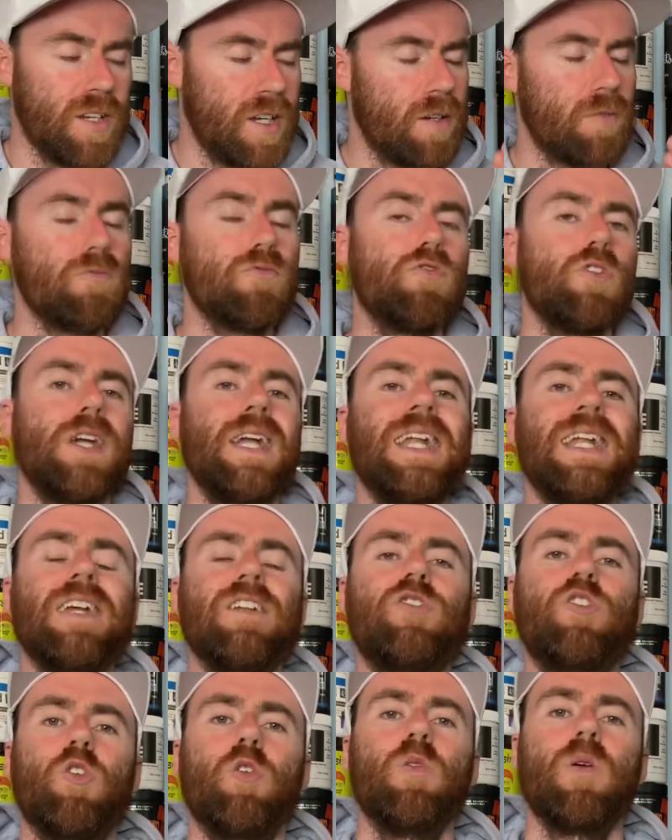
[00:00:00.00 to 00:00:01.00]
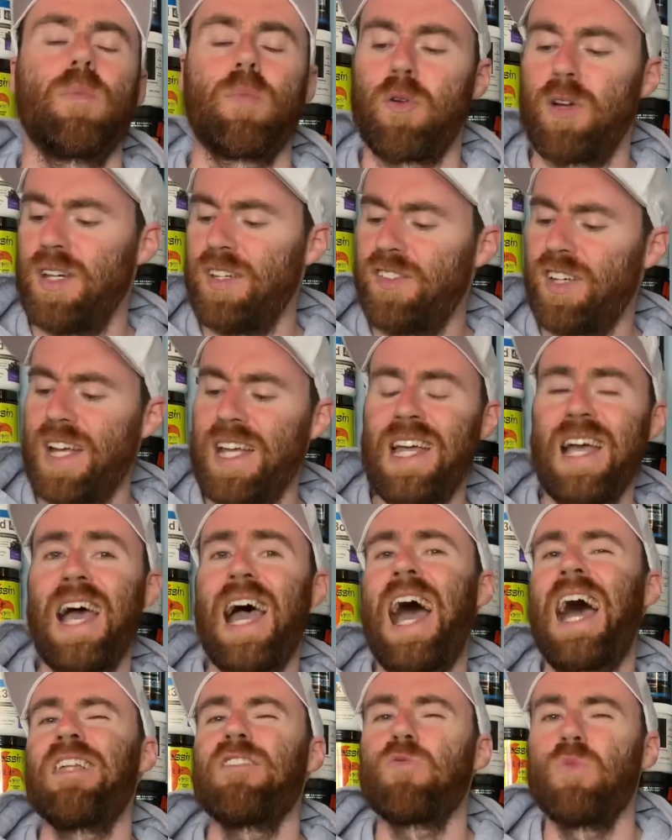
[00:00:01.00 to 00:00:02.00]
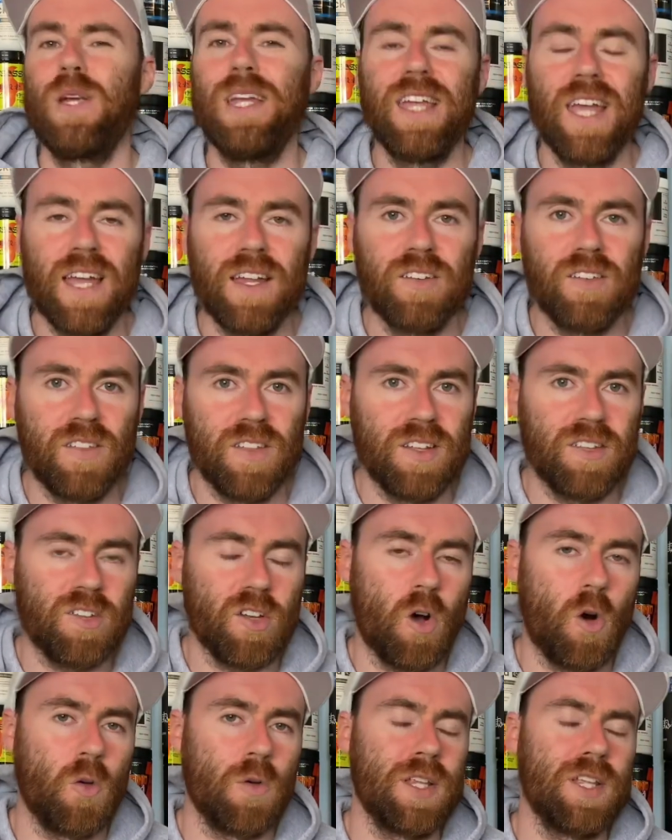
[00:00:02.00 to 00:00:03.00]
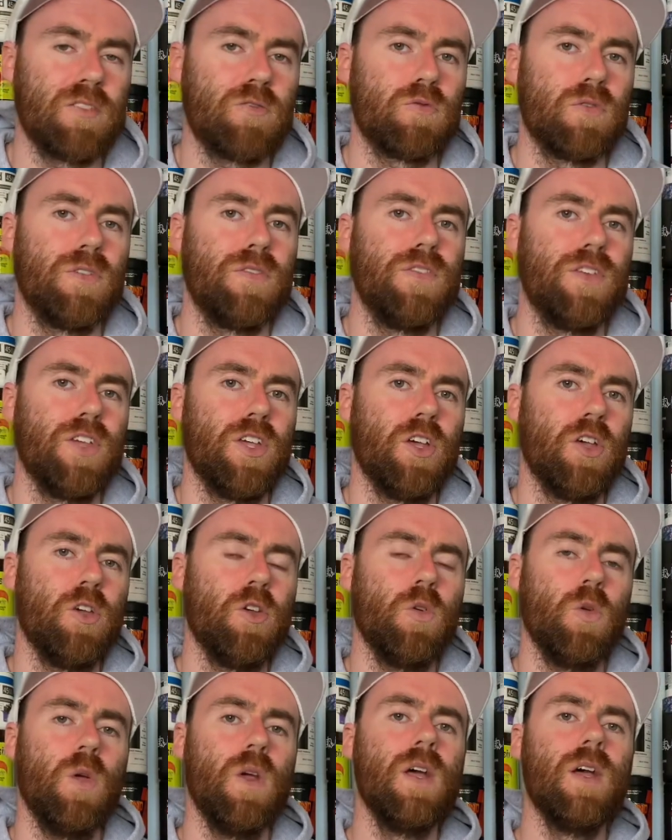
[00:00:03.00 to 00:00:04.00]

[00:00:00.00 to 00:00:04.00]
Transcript: Really do appreciate it as we get into this honest review.